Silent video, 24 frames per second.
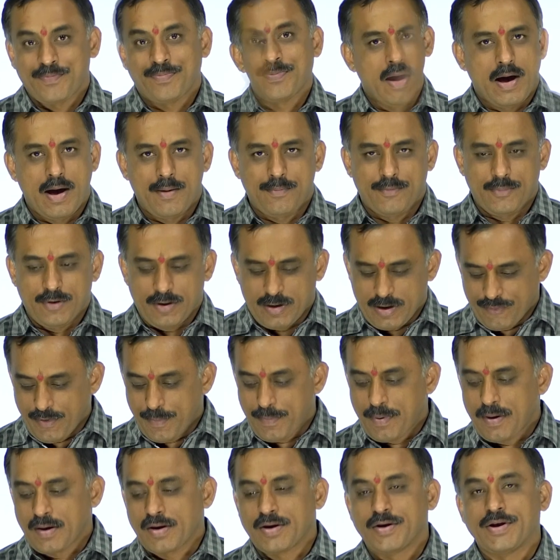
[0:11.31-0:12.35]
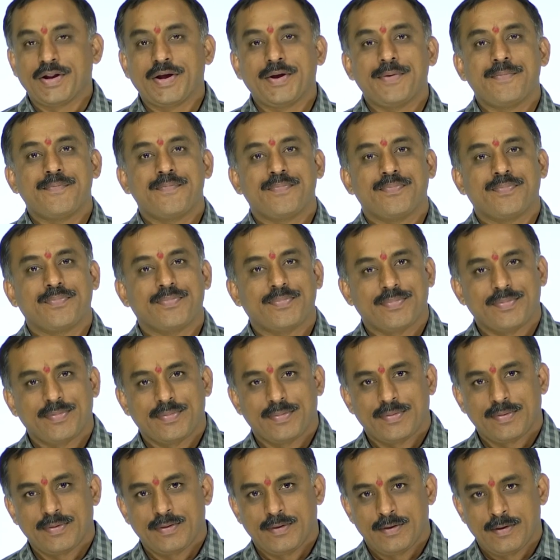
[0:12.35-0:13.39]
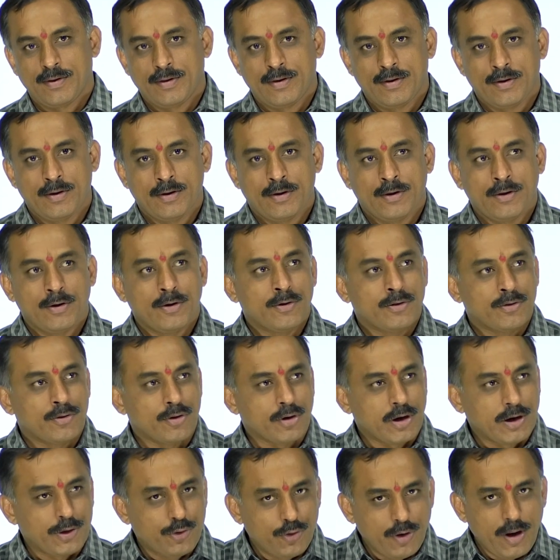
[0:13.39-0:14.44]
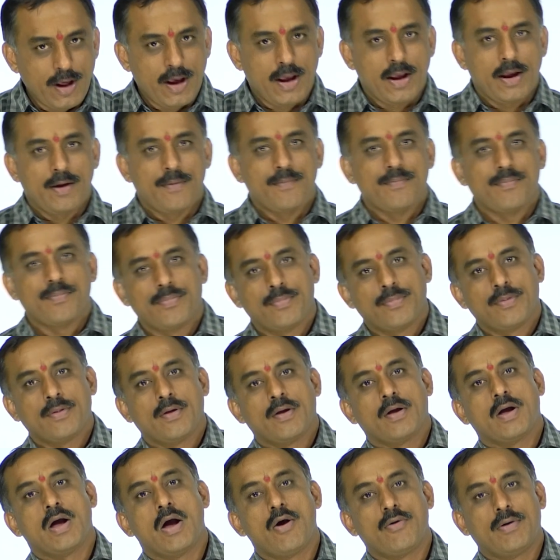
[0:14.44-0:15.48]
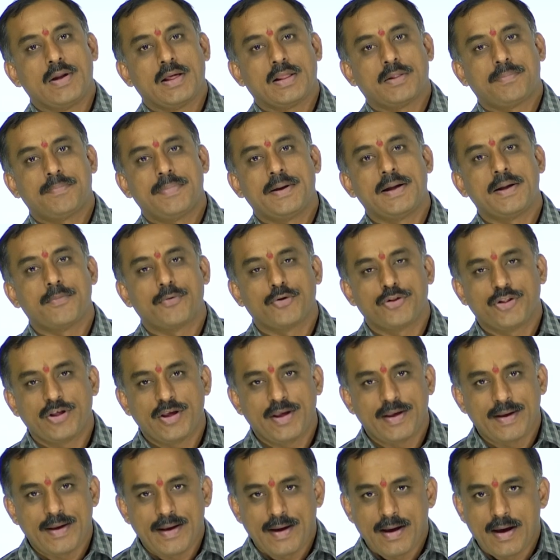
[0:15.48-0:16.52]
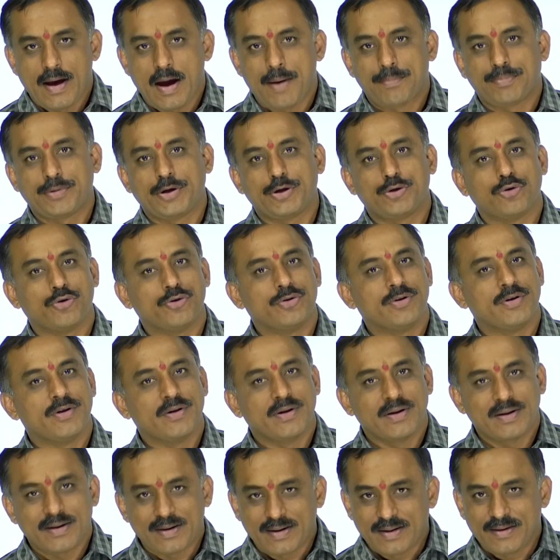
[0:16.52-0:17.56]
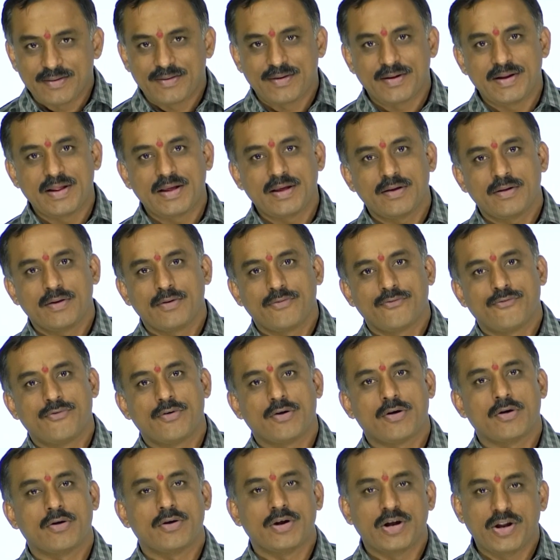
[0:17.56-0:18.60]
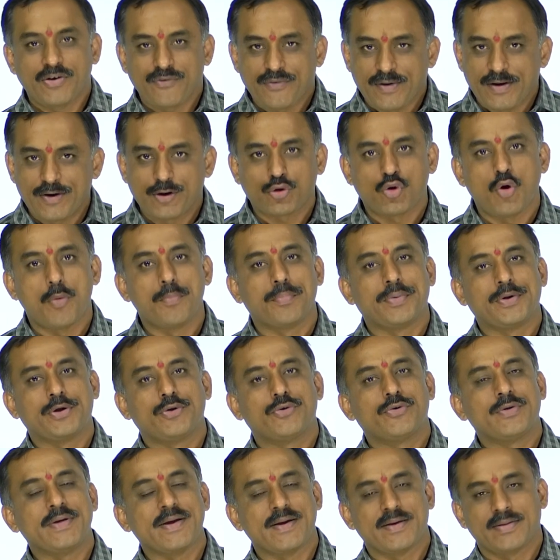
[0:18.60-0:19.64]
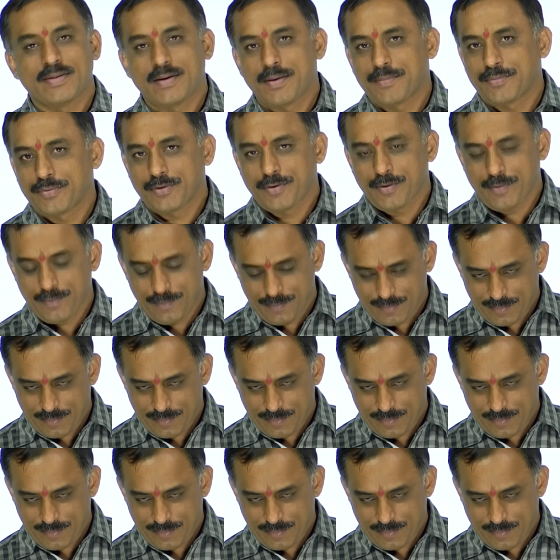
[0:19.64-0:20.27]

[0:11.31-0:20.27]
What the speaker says: I am Ravipal Reddy. So, today I will explain about the aptitude reasoning for different competitive exams.